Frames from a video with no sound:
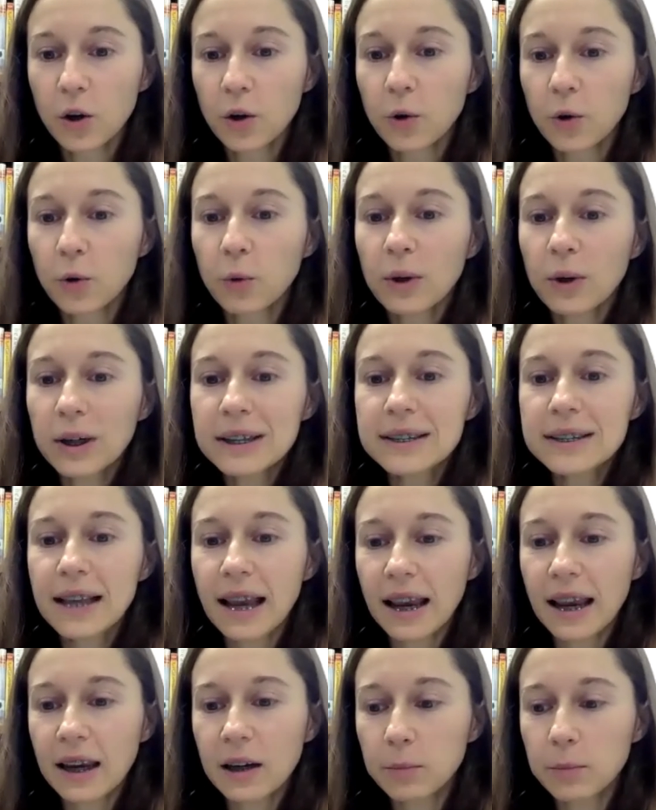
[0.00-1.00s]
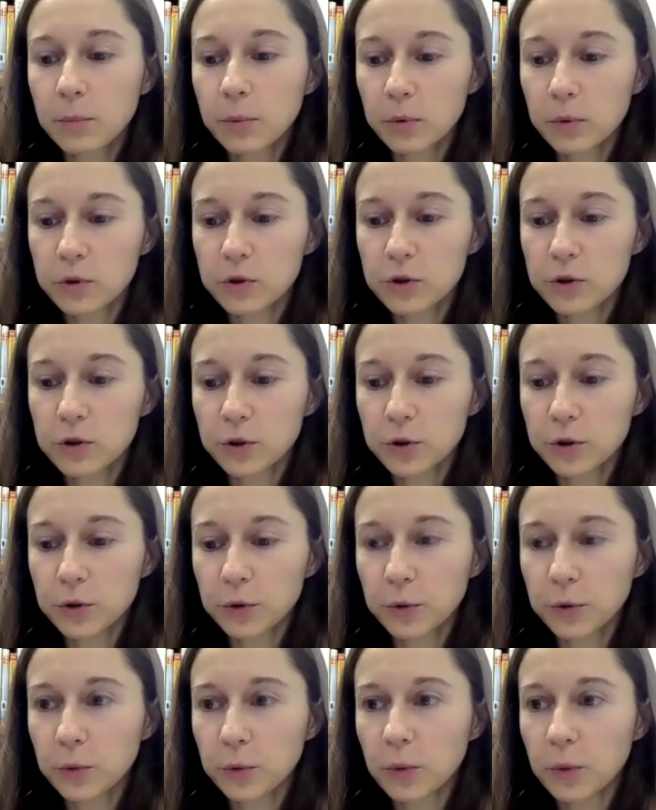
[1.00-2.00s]
who is able
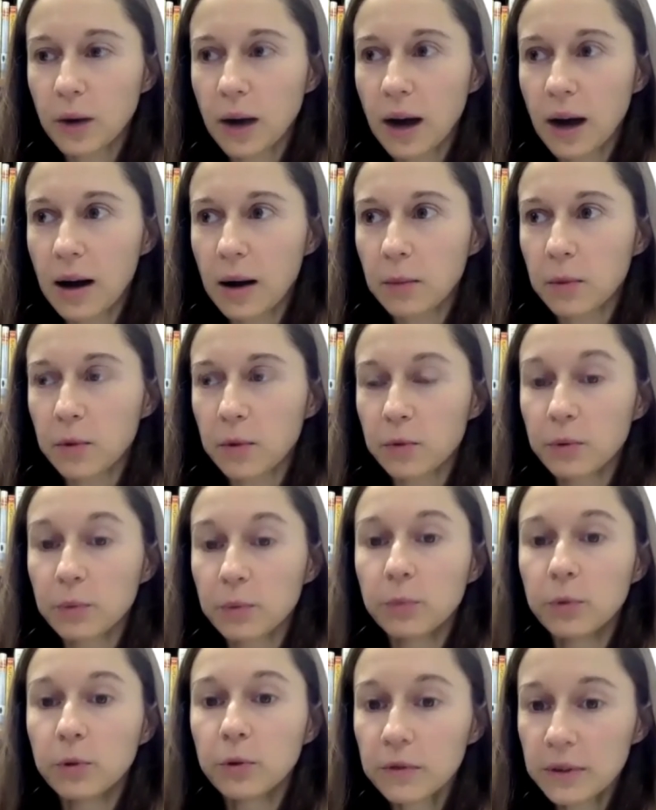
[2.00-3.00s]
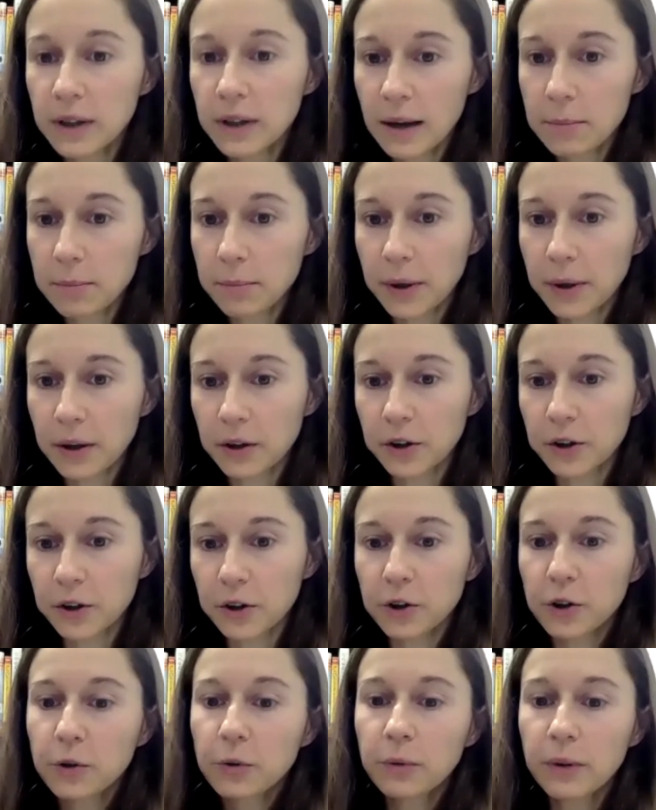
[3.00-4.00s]
to remove that
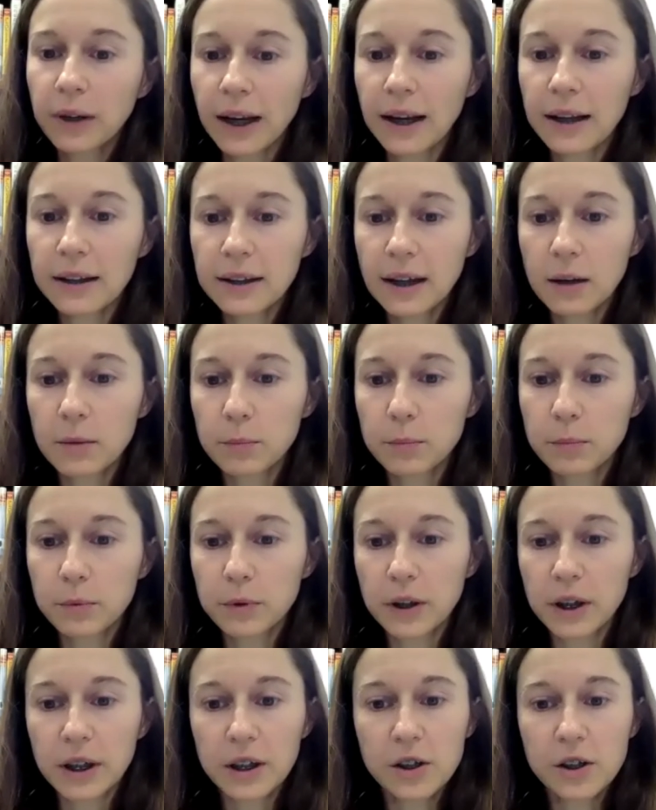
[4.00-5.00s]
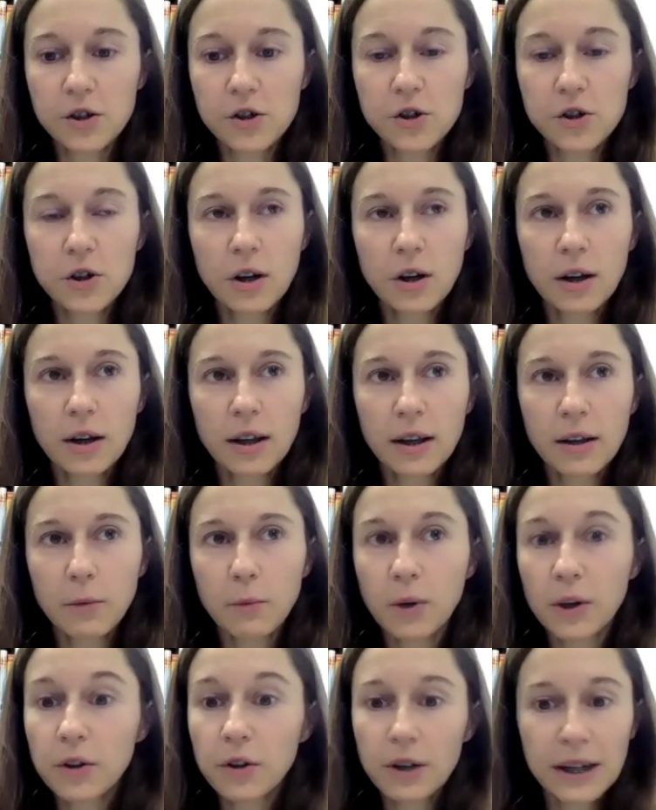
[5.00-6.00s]
barrier, create that bridge,
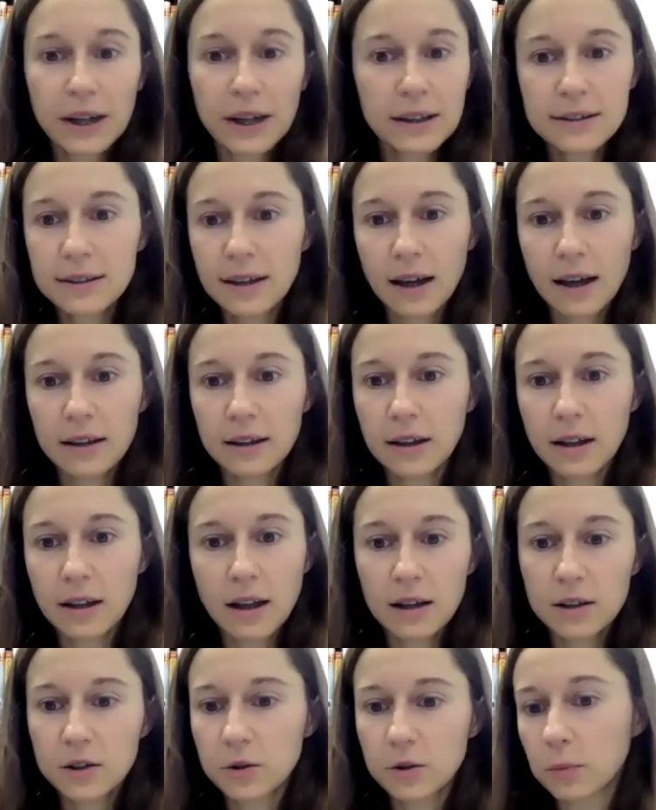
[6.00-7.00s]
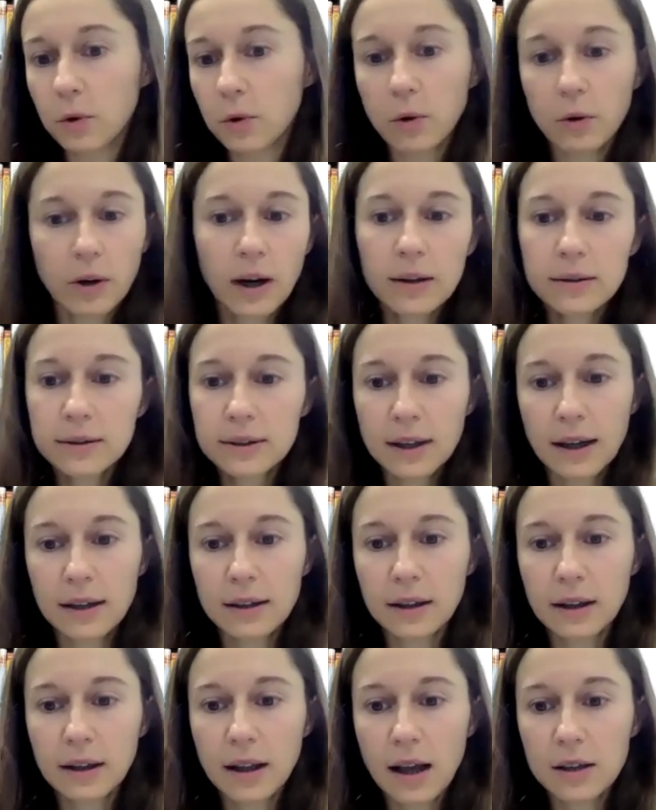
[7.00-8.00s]
whether inside the classroom or outside
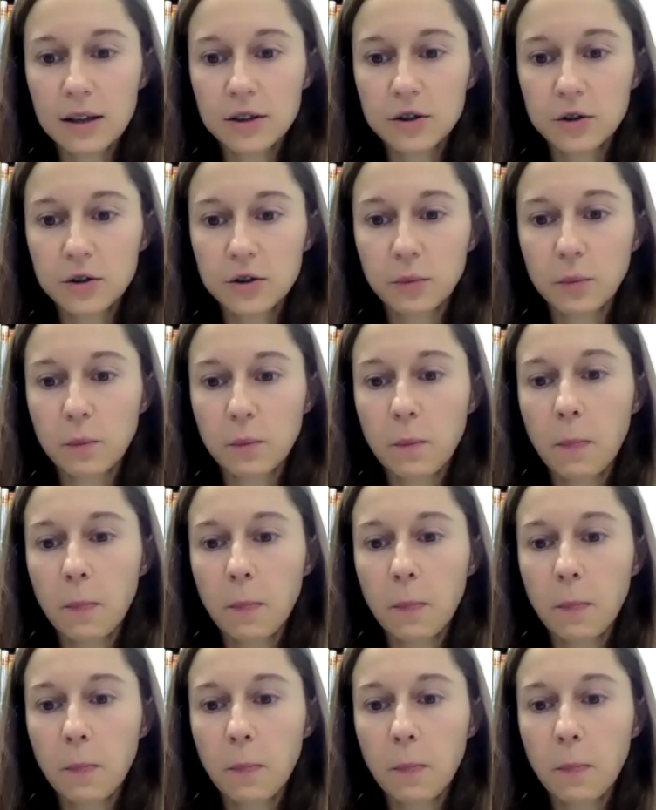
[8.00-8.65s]
the classroom.